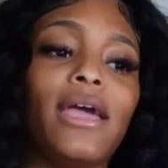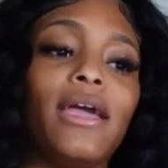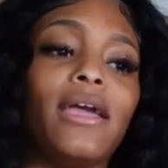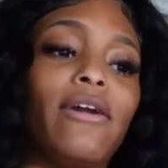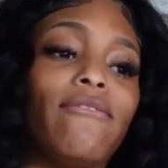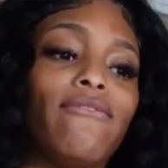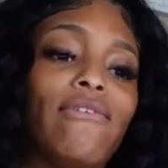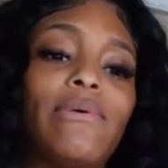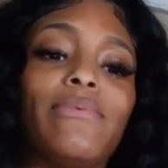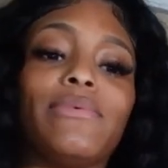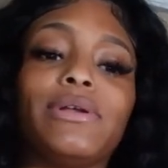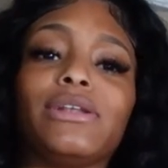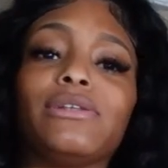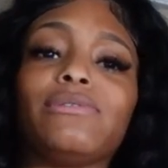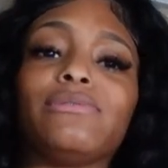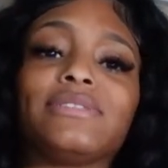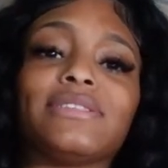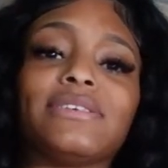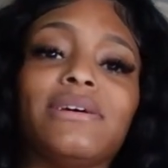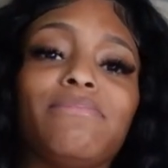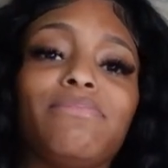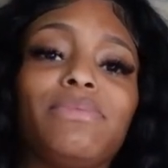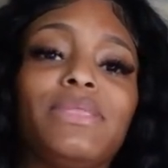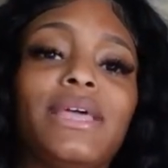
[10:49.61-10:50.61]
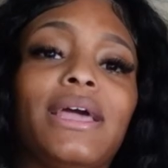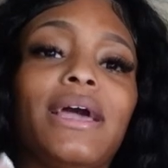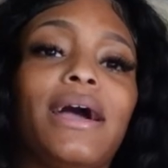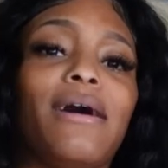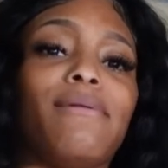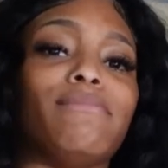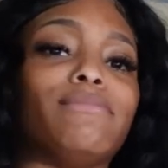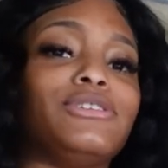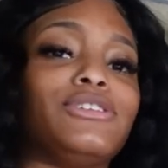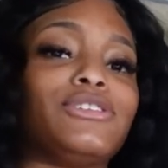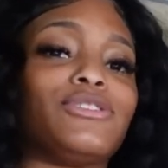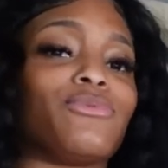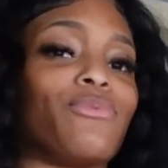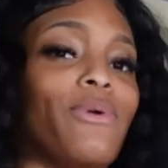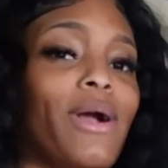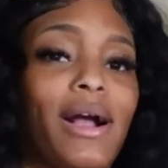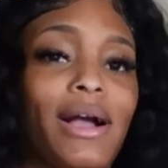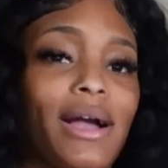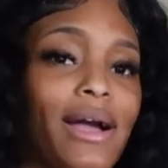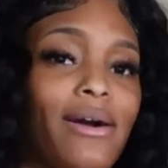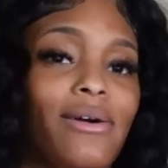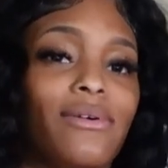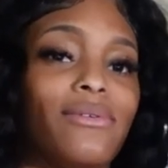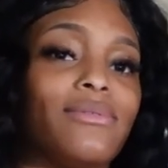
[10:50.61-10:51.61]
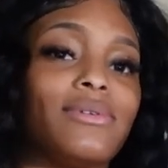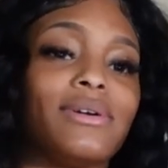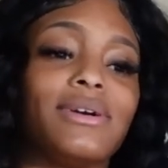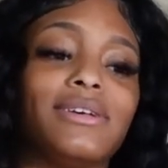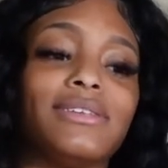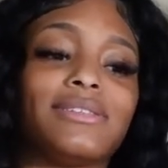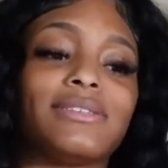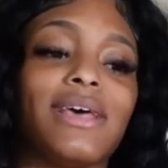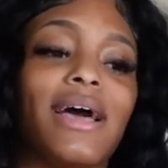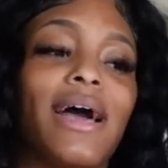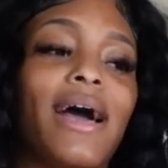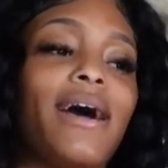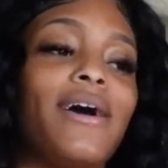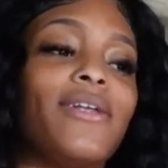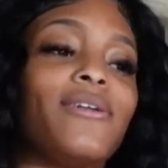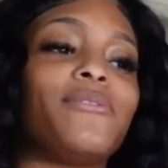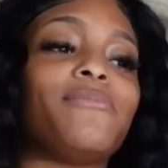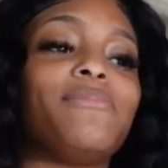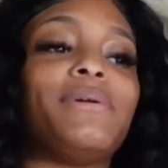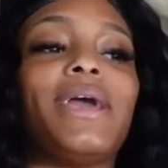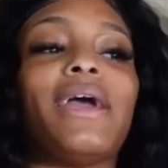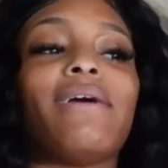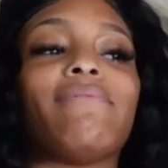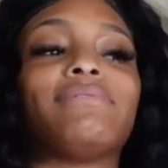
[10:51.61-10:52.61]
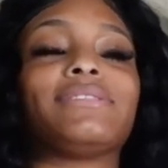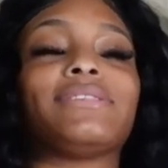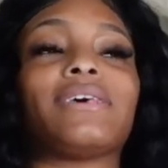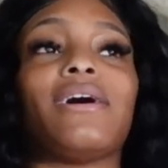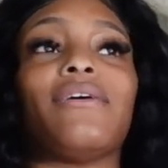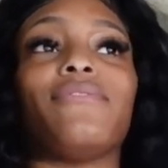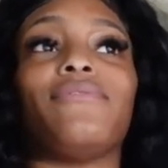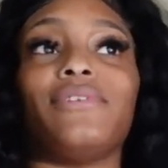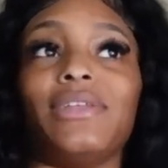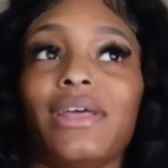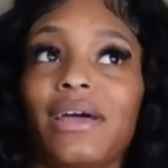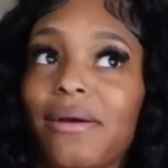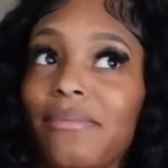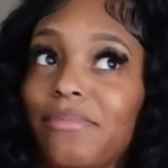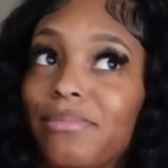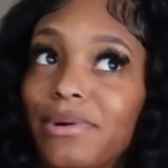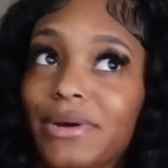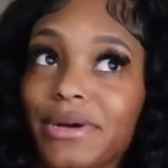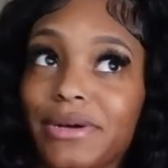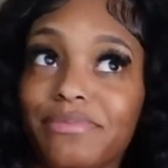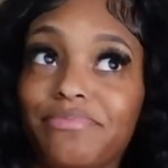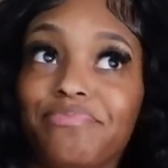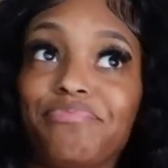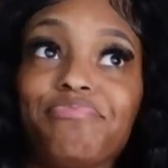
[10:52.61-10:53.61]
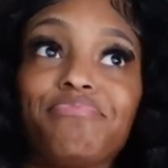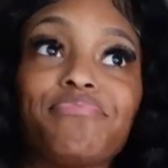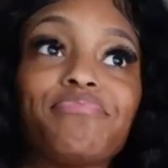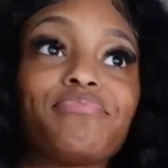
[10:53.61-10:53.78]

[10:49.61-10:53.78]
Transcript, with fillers: If I want to do something, I'm gonna just rock out because I don't be having time for that. But